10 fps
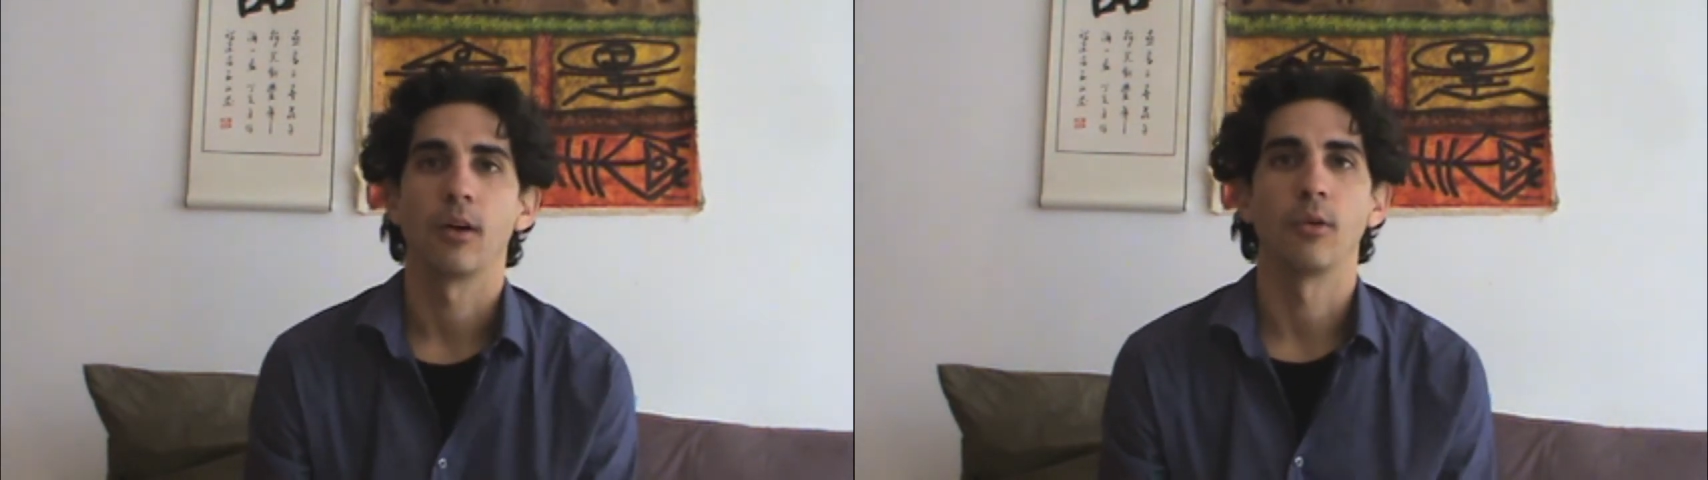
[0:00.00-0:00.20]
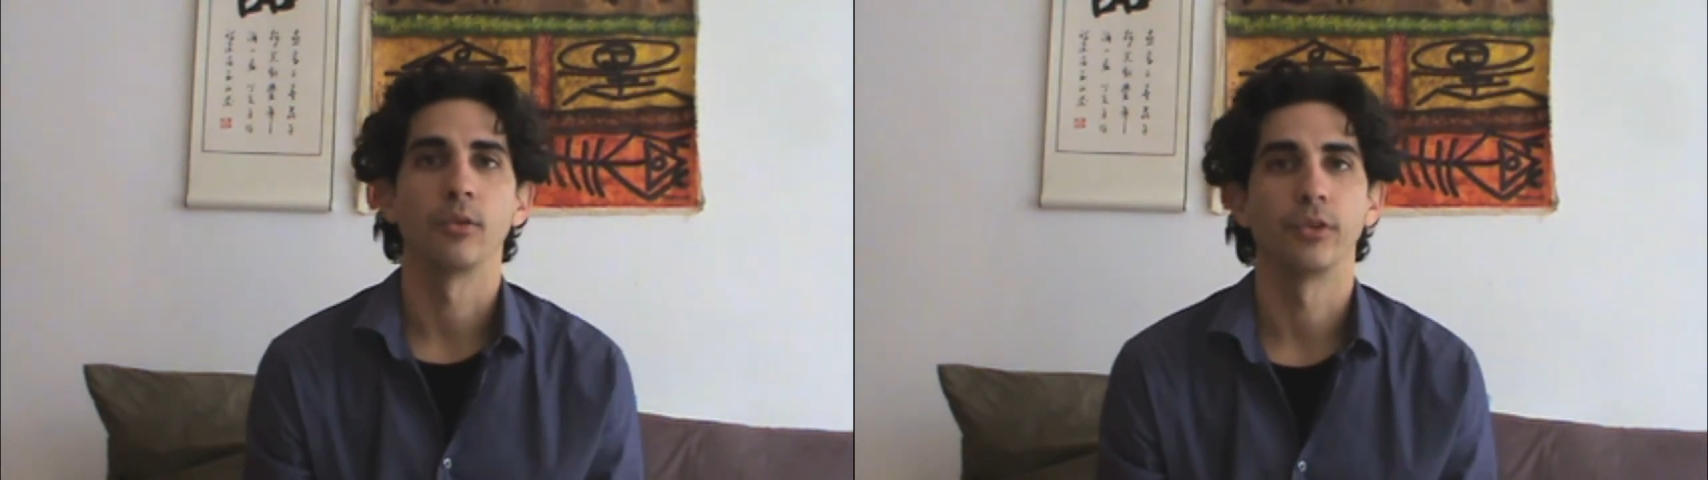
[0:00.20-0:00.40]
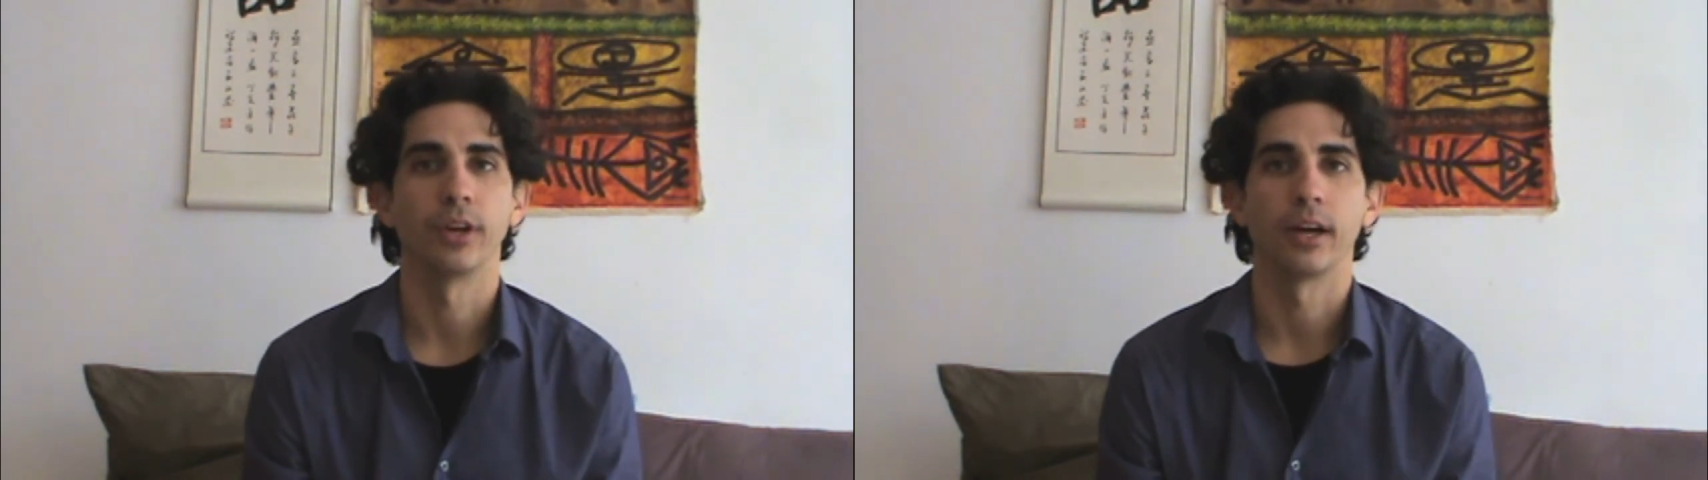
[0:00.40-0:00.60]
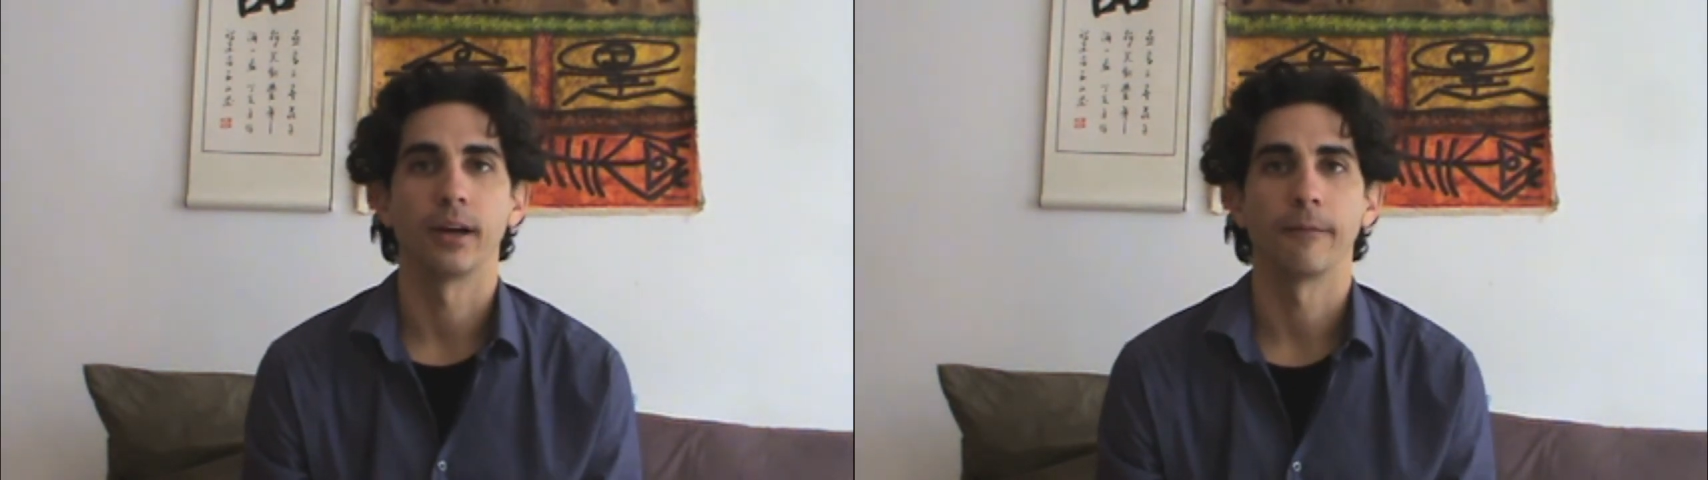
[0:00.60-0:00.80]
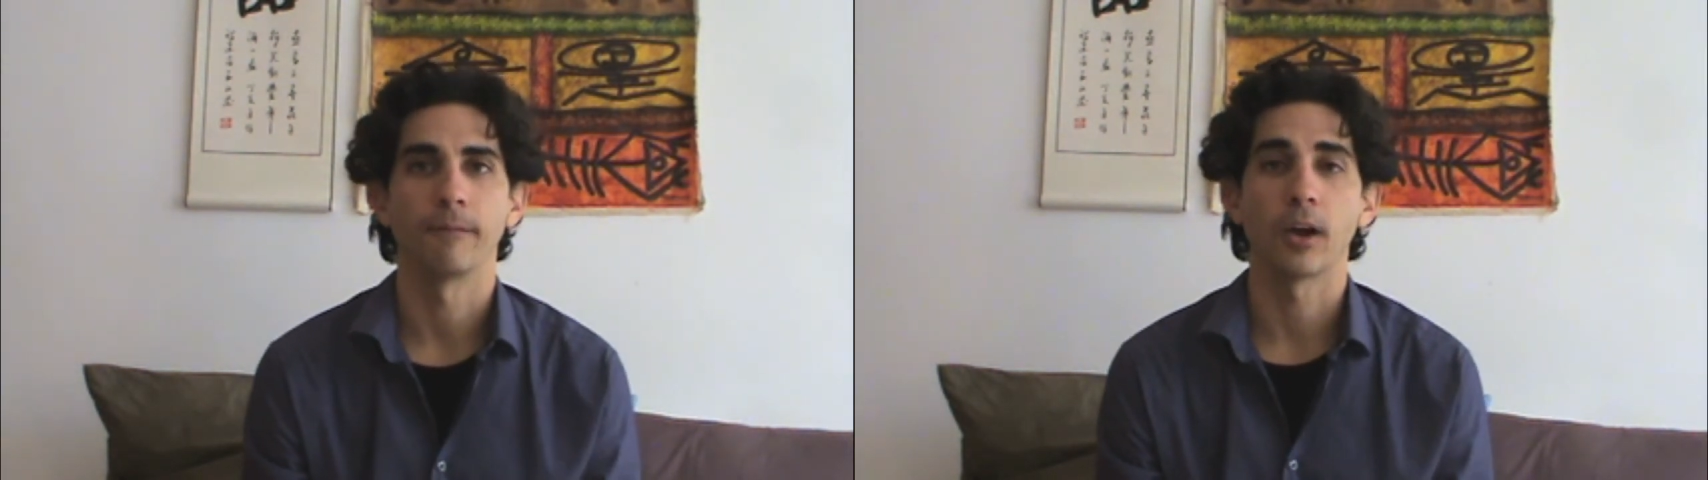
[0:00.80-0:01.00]
old
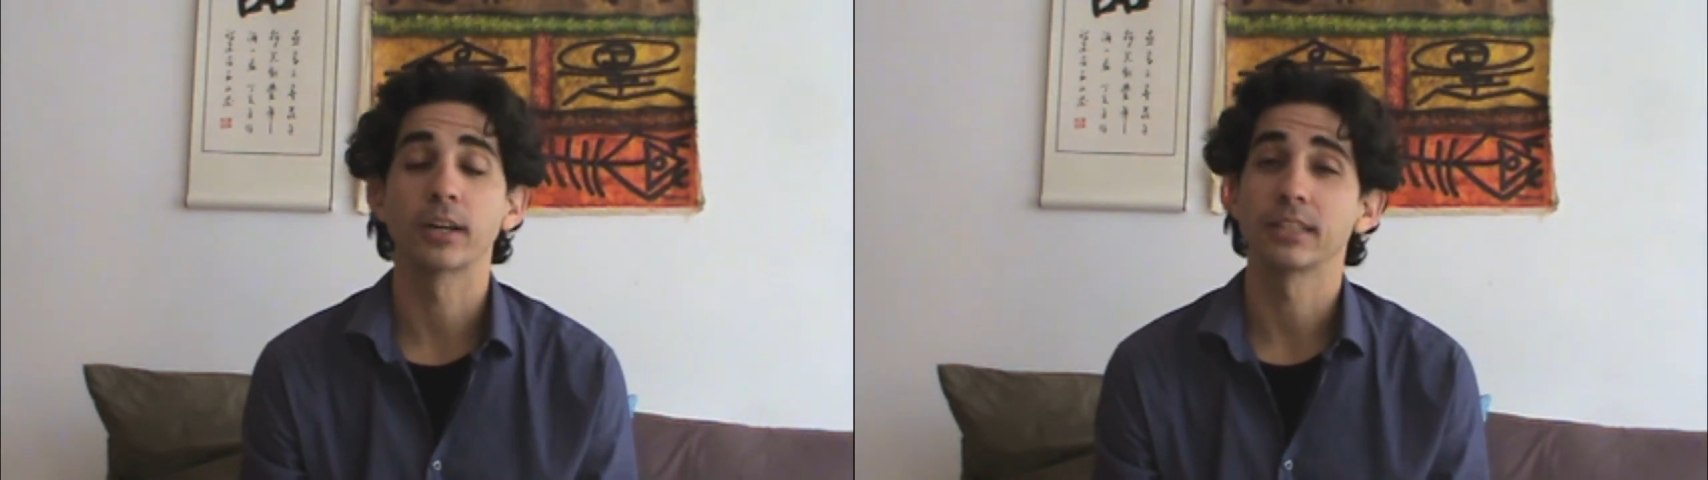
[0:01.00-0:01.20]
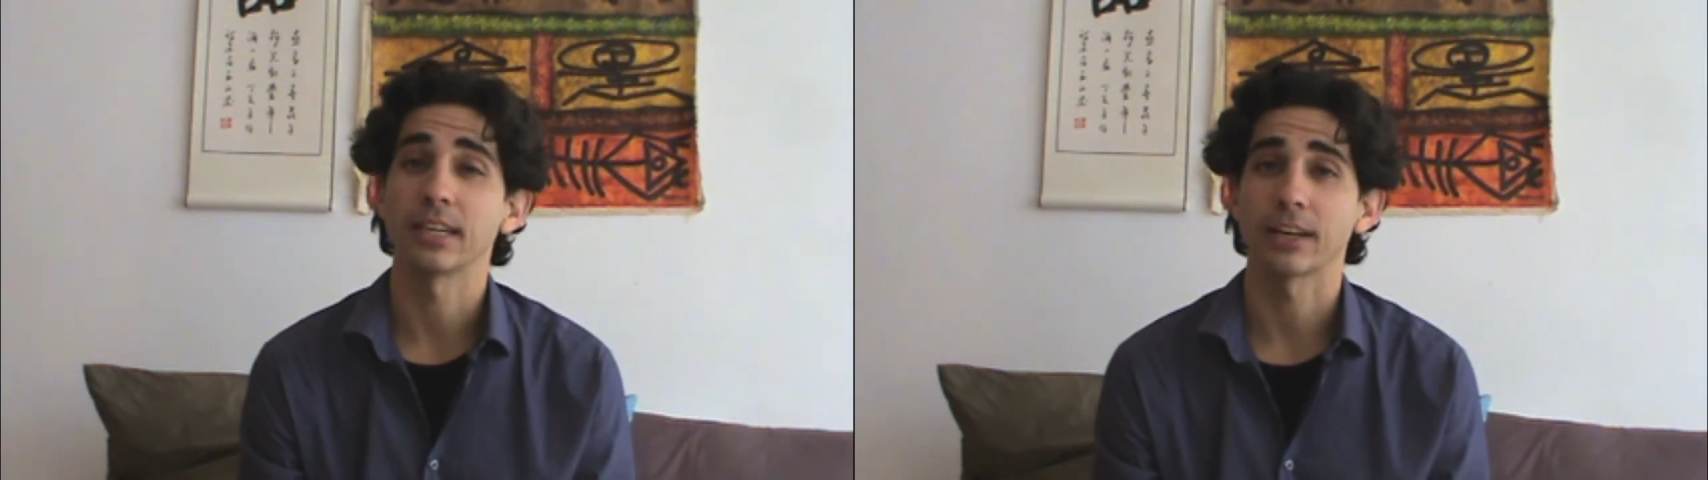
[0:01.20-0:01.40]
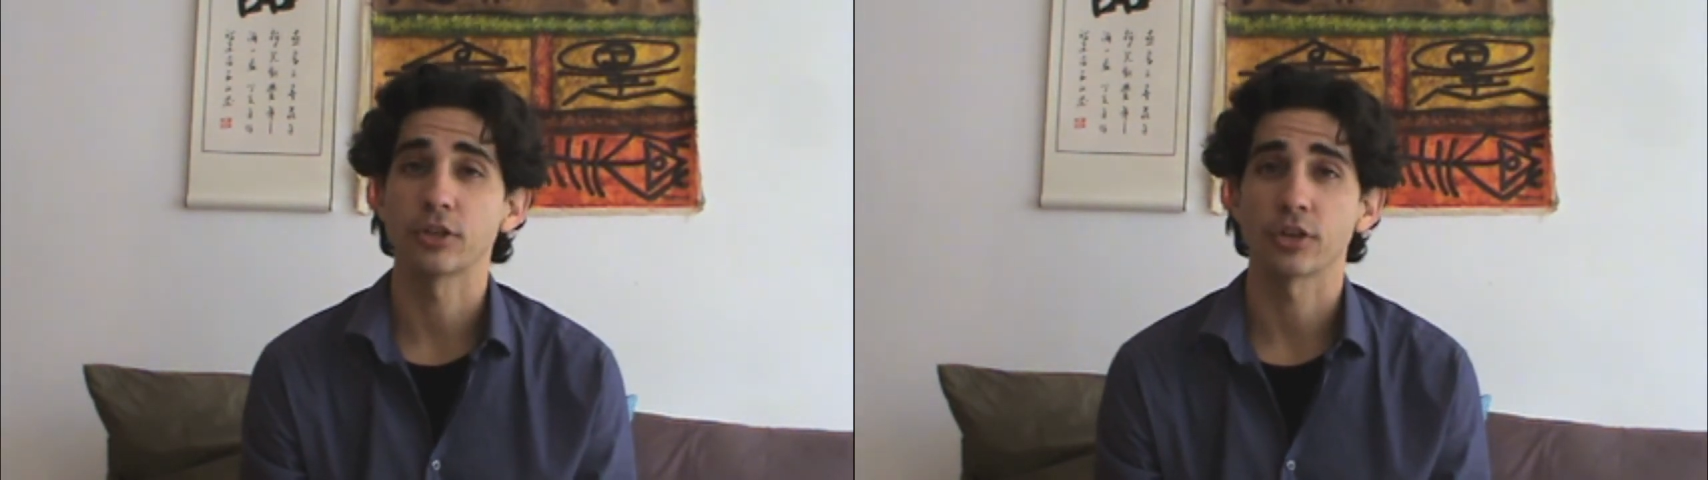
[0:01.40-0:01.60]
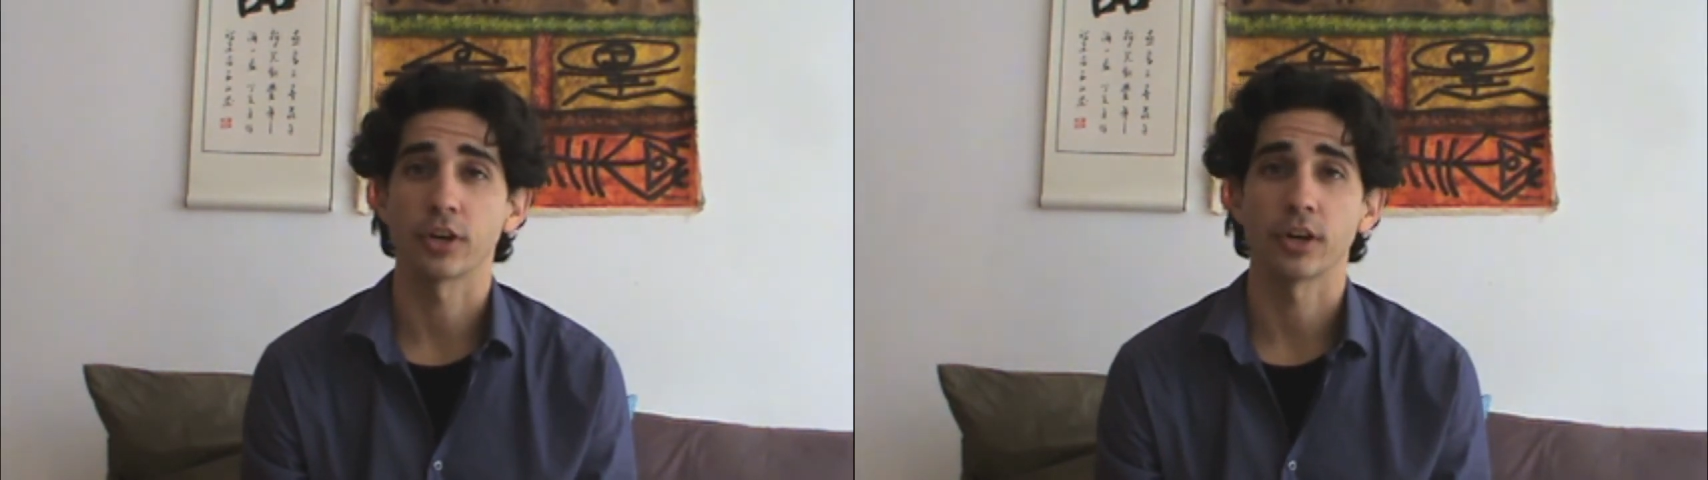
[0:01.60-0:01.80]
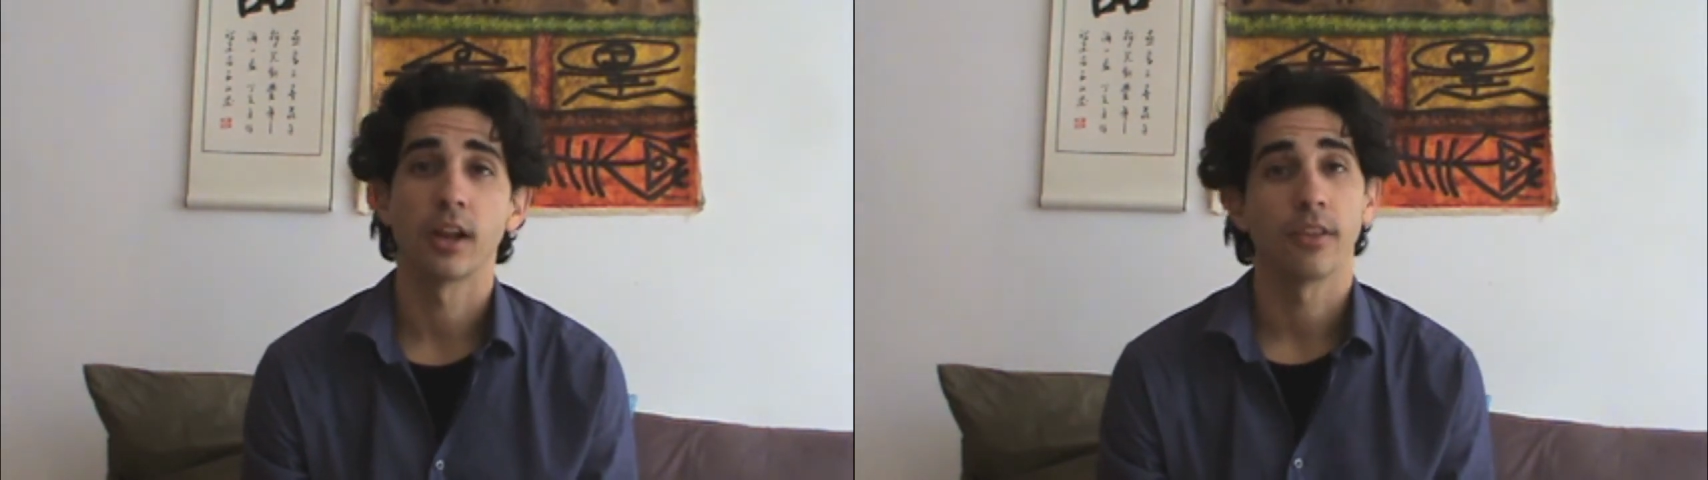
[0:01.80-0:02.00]

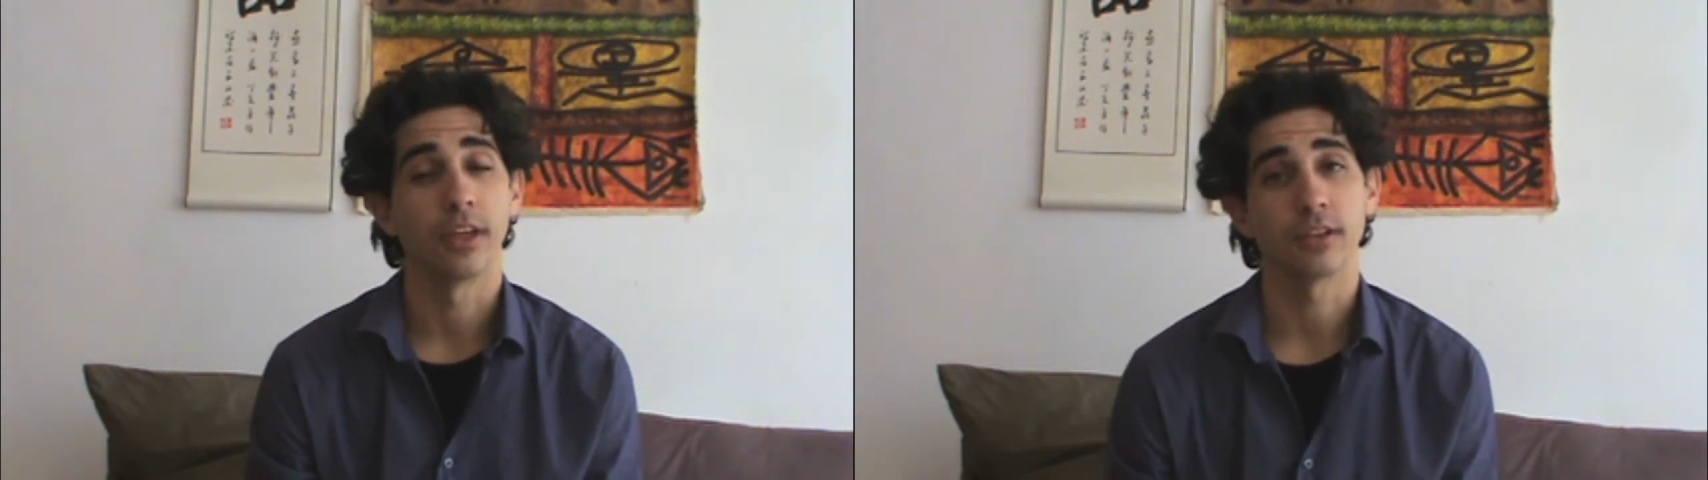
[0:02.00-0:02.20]
architecture